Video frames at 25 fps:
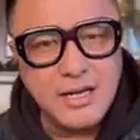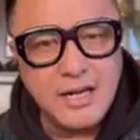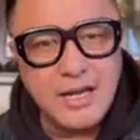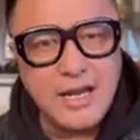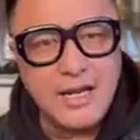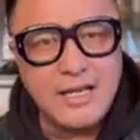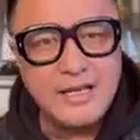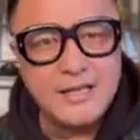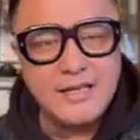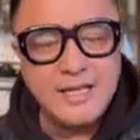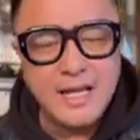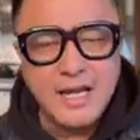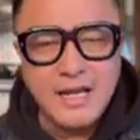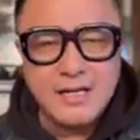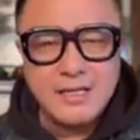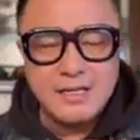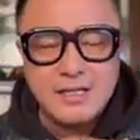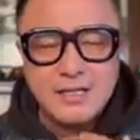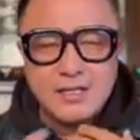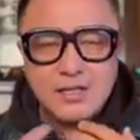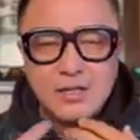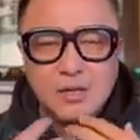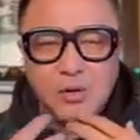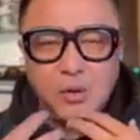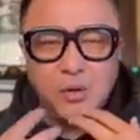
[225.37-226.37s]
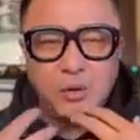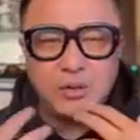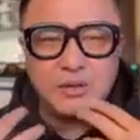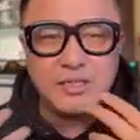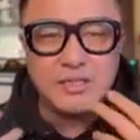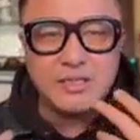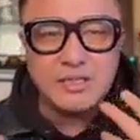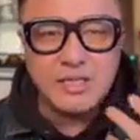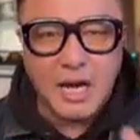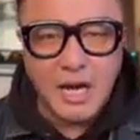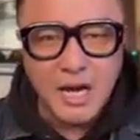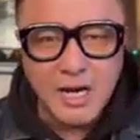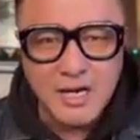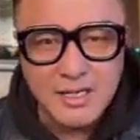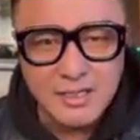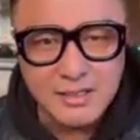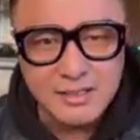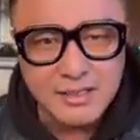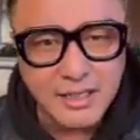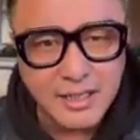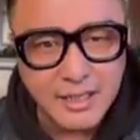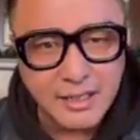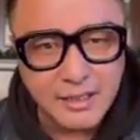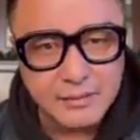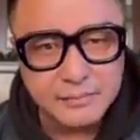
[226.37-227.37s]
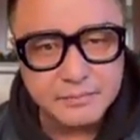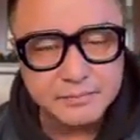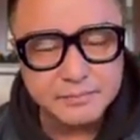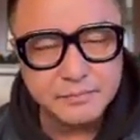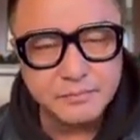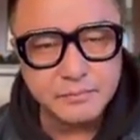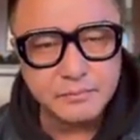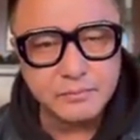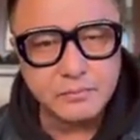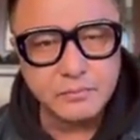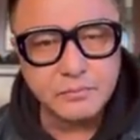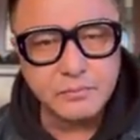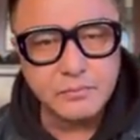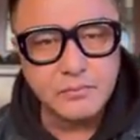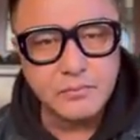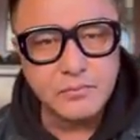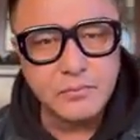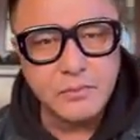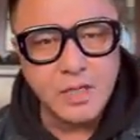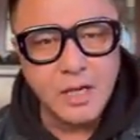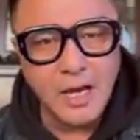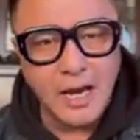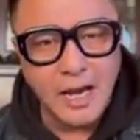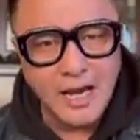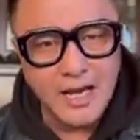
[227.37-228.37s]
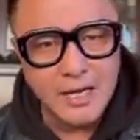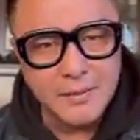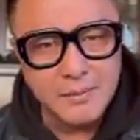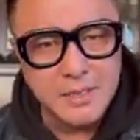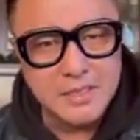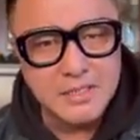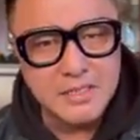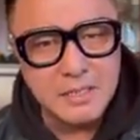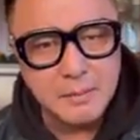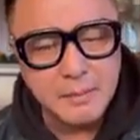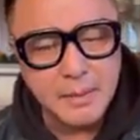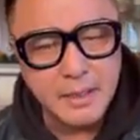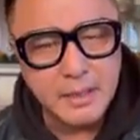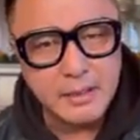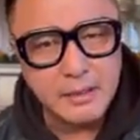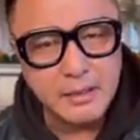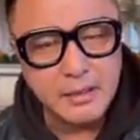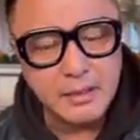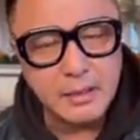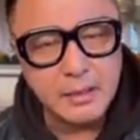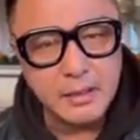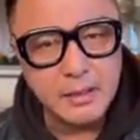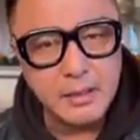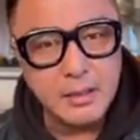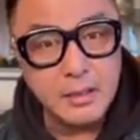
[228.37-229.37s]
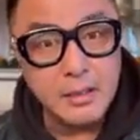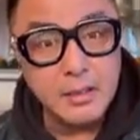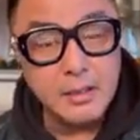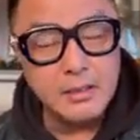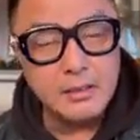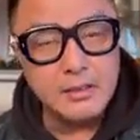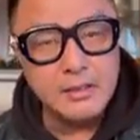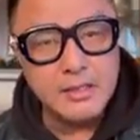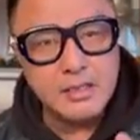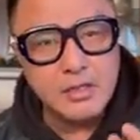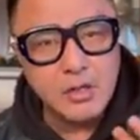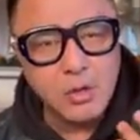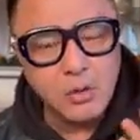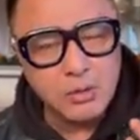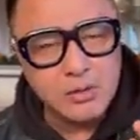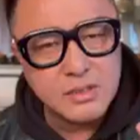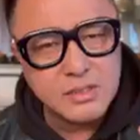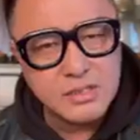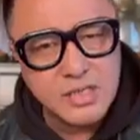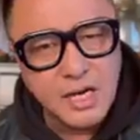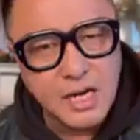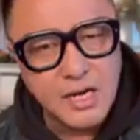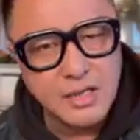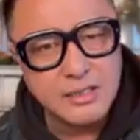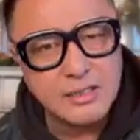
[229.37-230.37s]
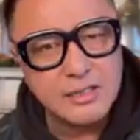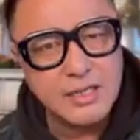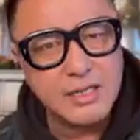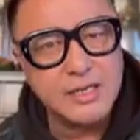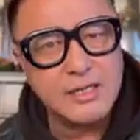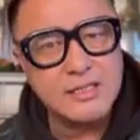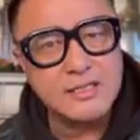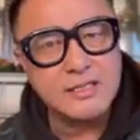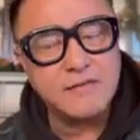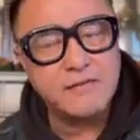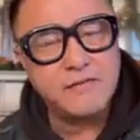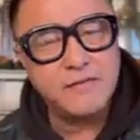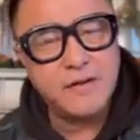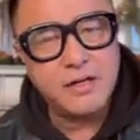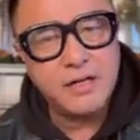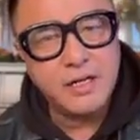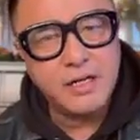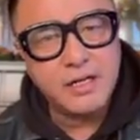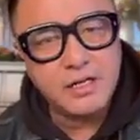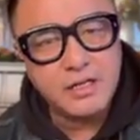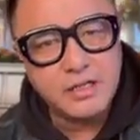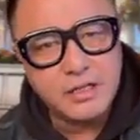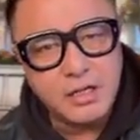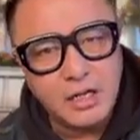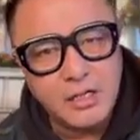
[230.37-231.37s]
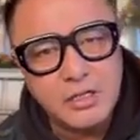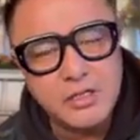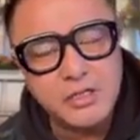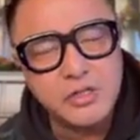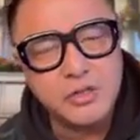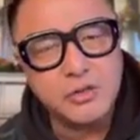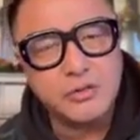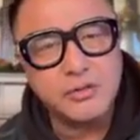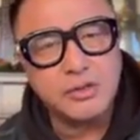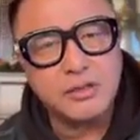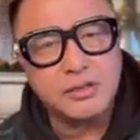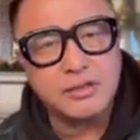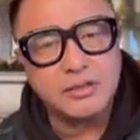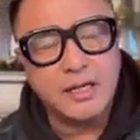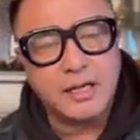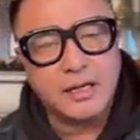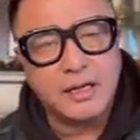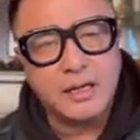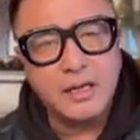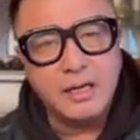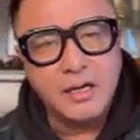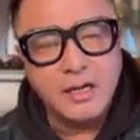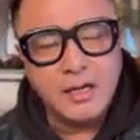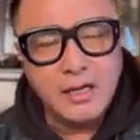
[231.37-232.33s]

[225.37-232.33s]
And then this whole tongue thing, I am a Tibetan, this whole tongue thing is a very cultural thing.